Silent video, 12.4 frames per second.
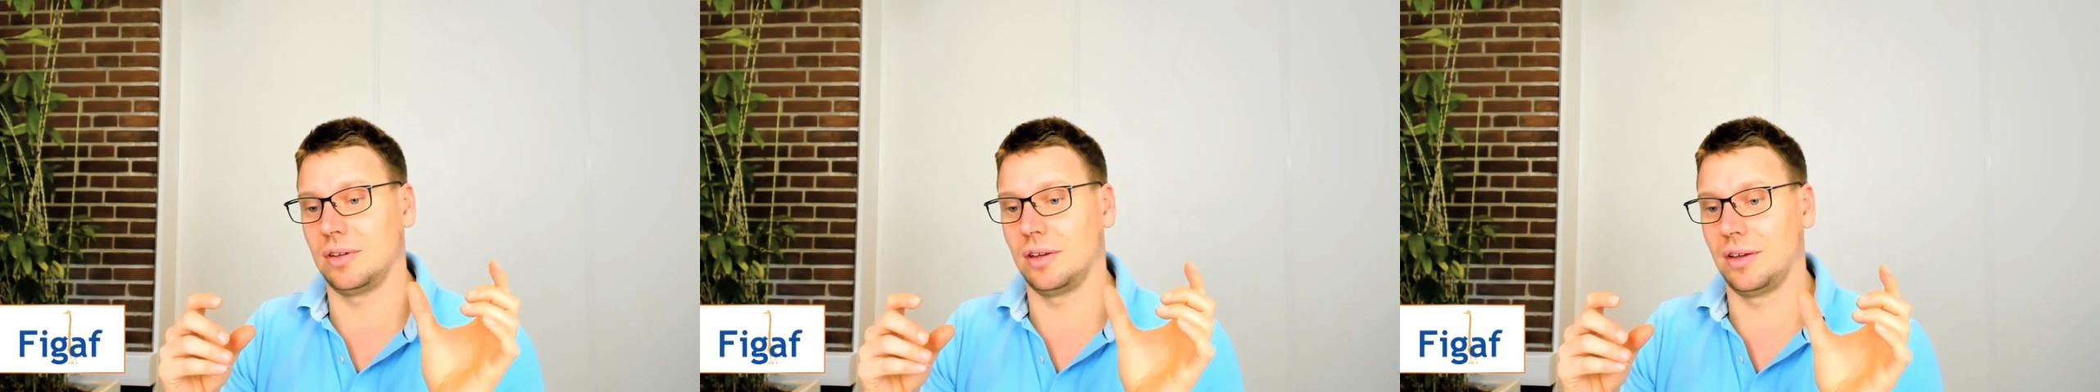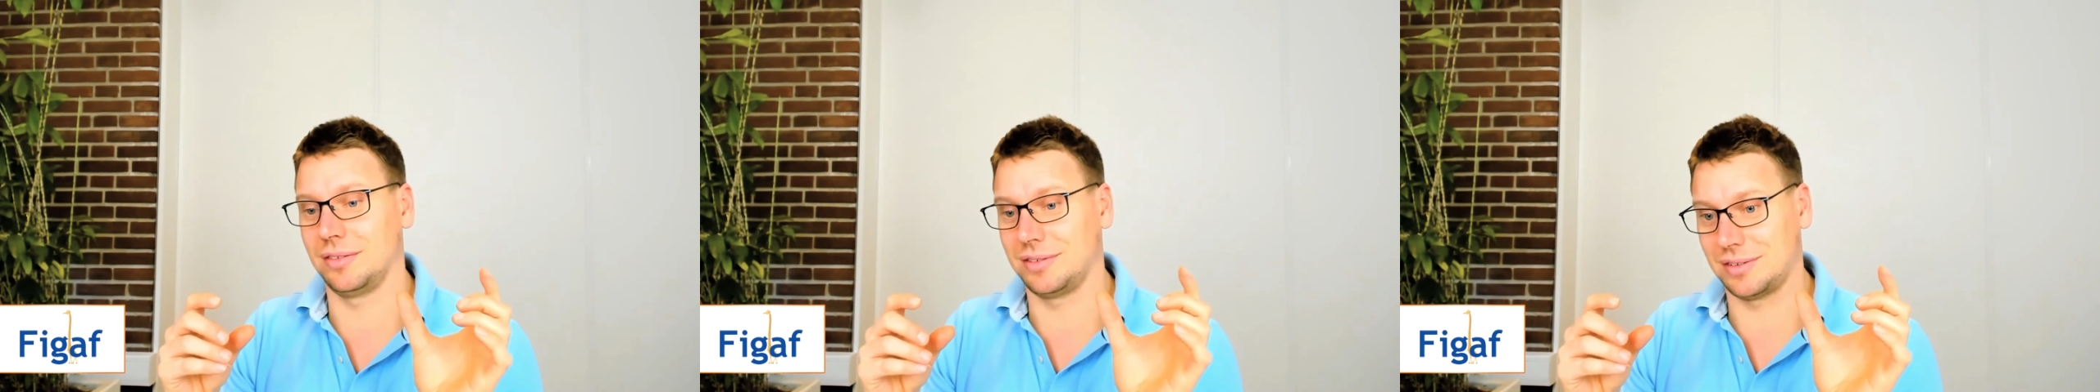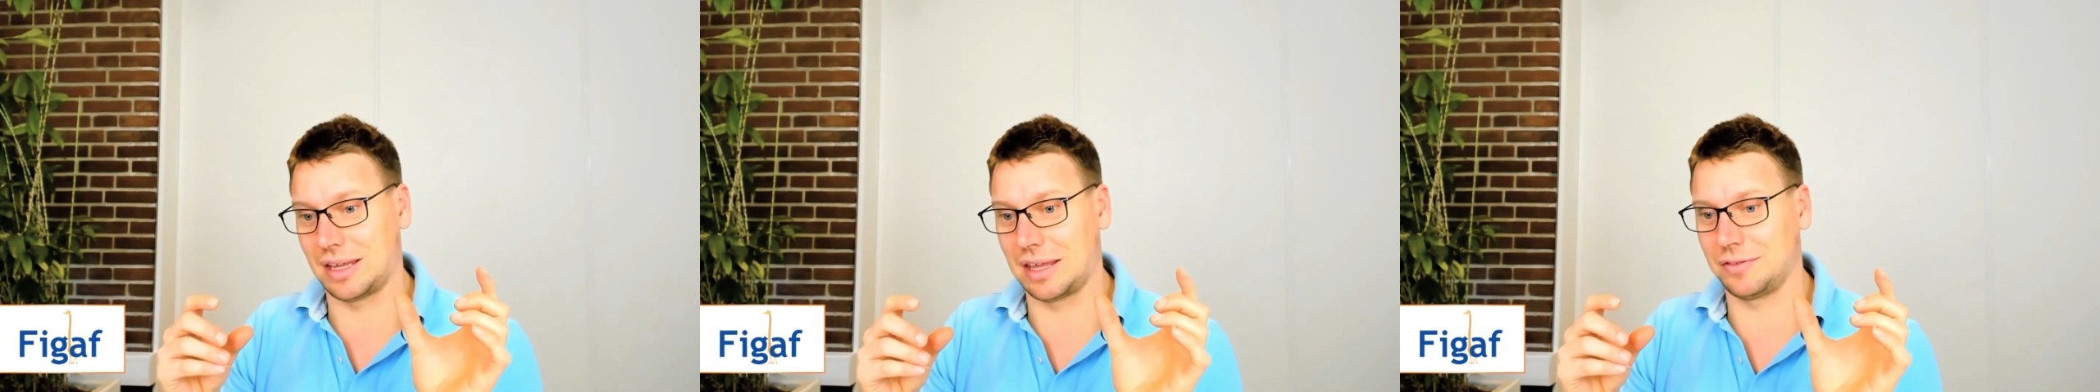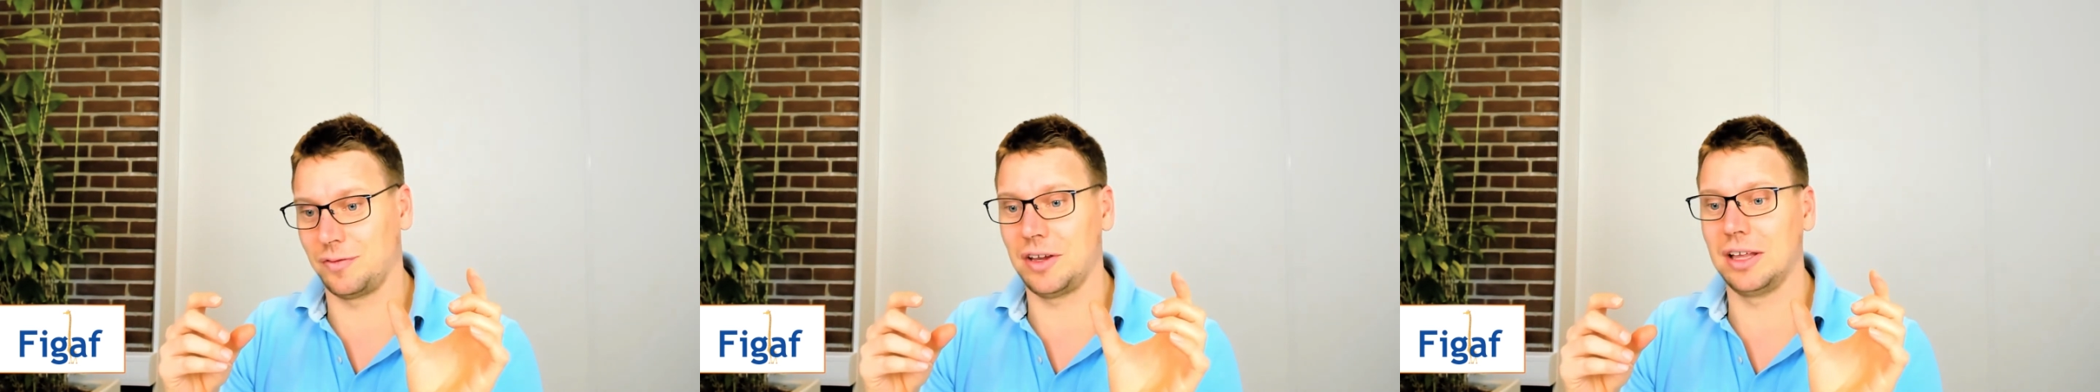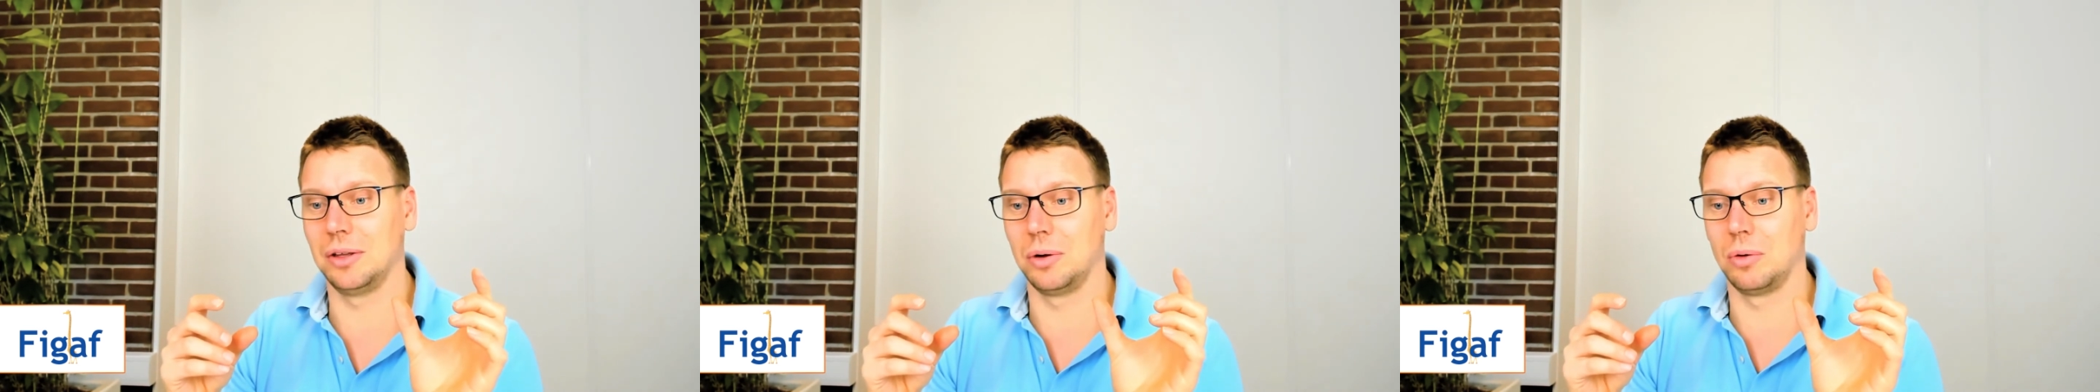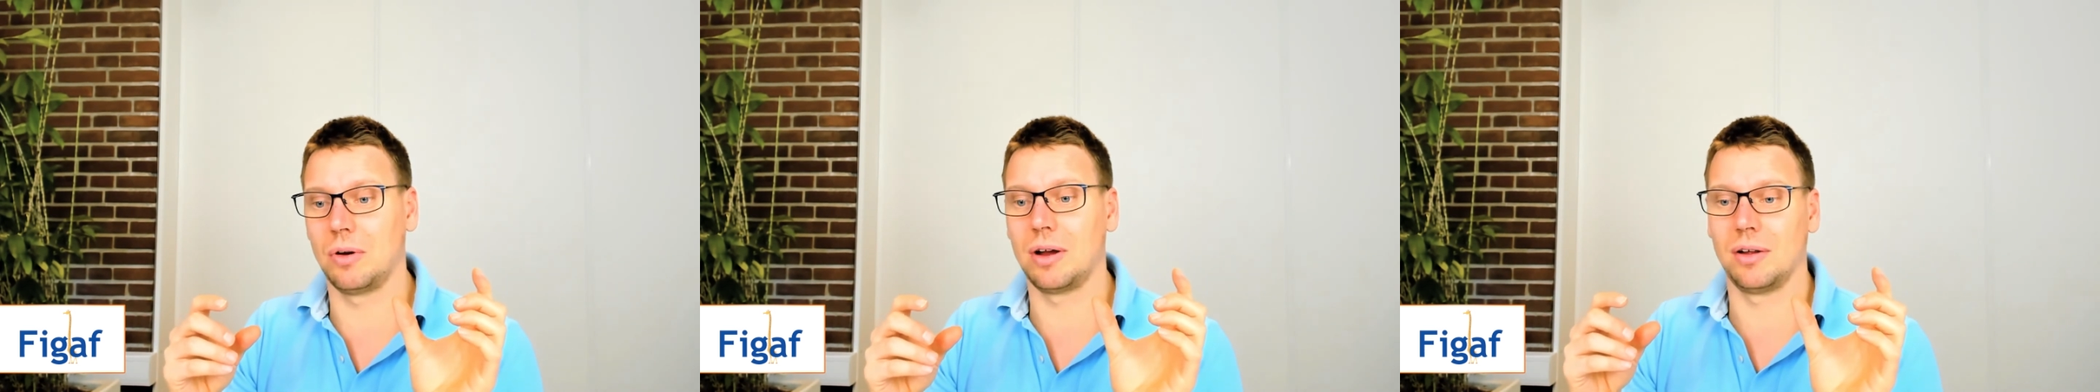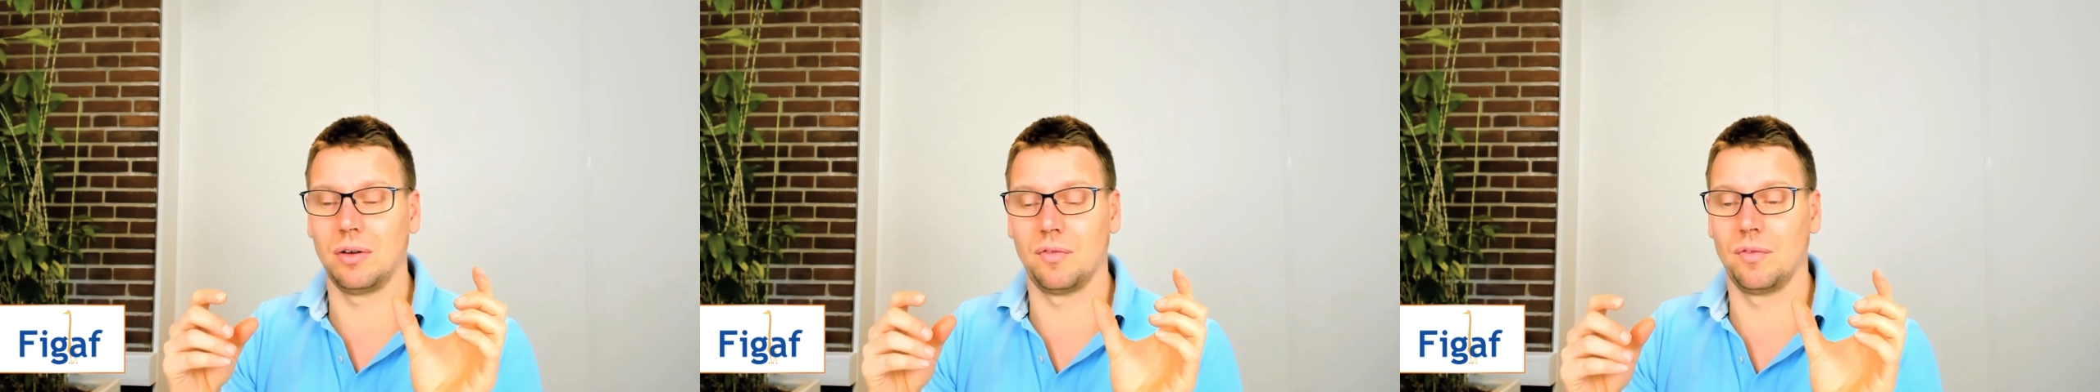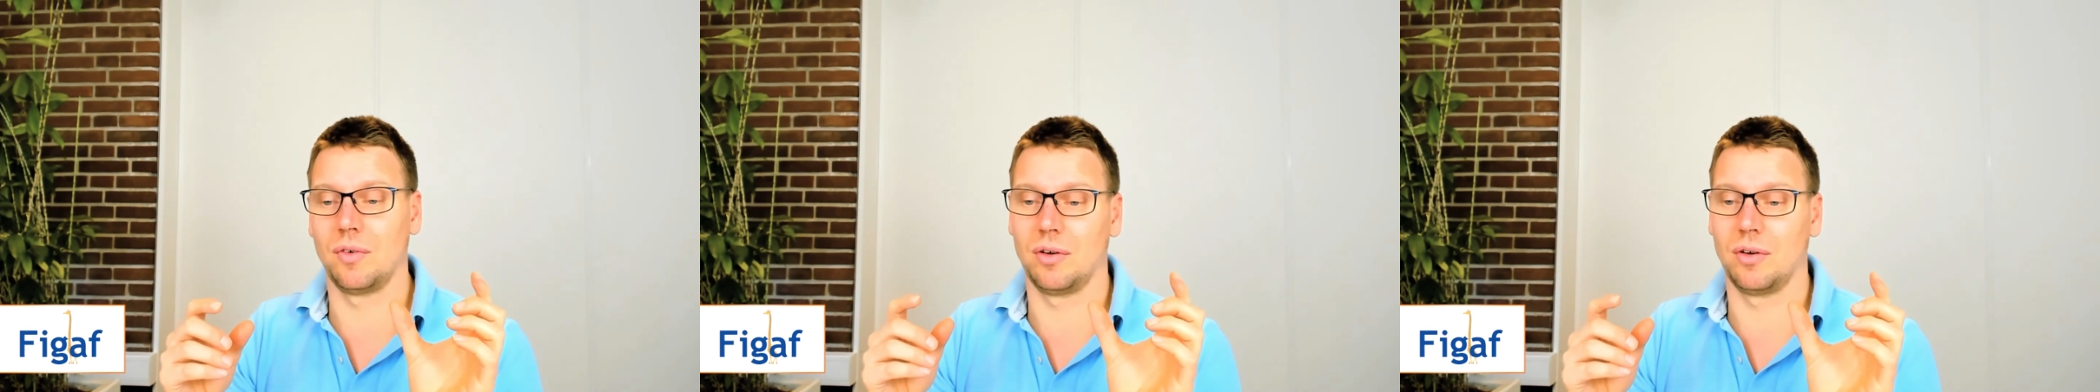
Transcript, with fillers: as, as failover or,